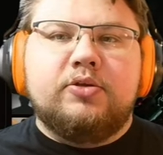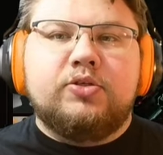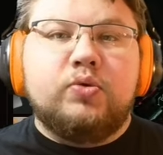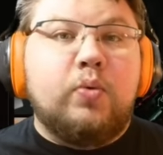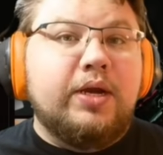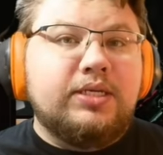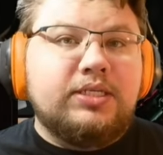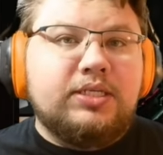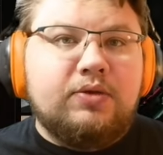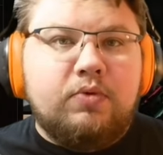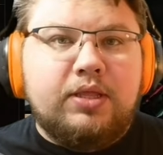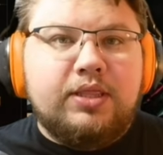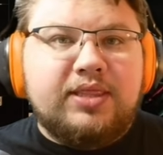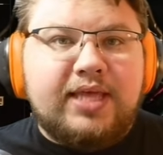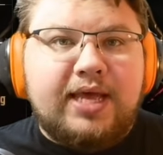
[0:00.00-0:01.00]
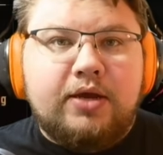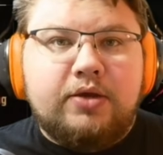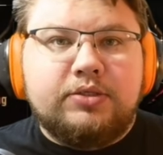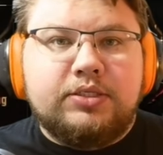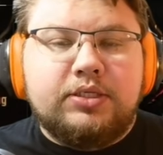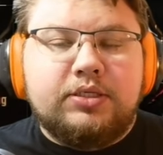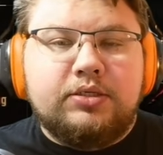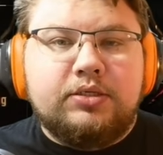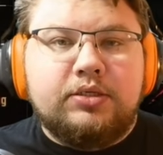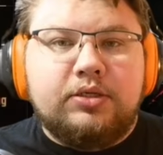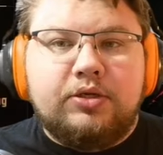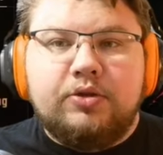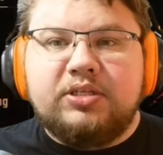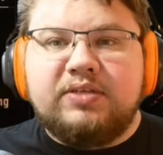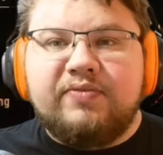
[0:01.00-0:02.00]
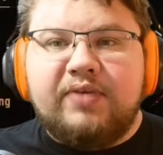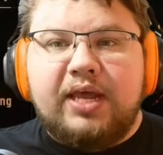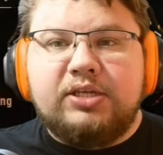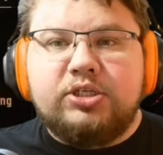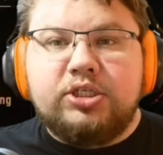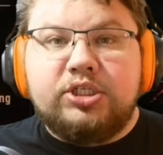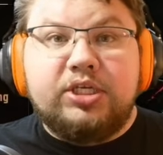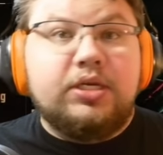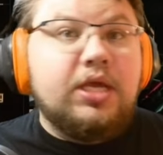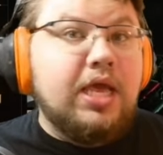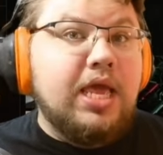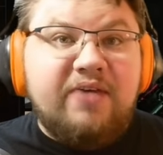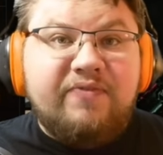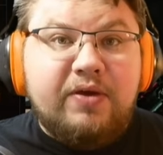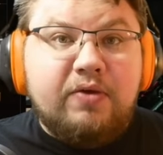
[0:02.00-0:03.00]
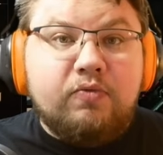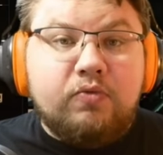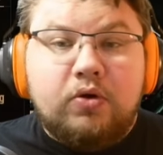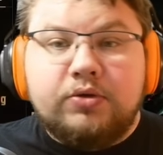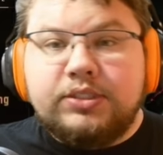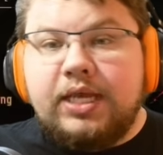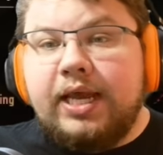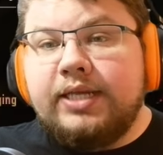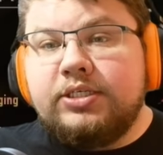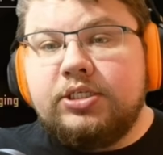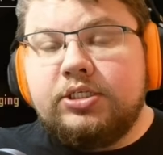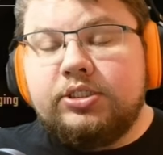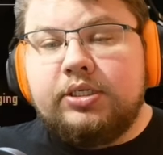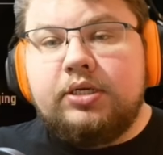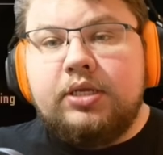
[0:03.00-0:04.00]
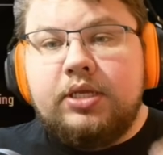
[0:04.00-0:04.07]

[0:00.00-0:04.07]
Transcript: 21,000 units of isogen if it rolls isogen.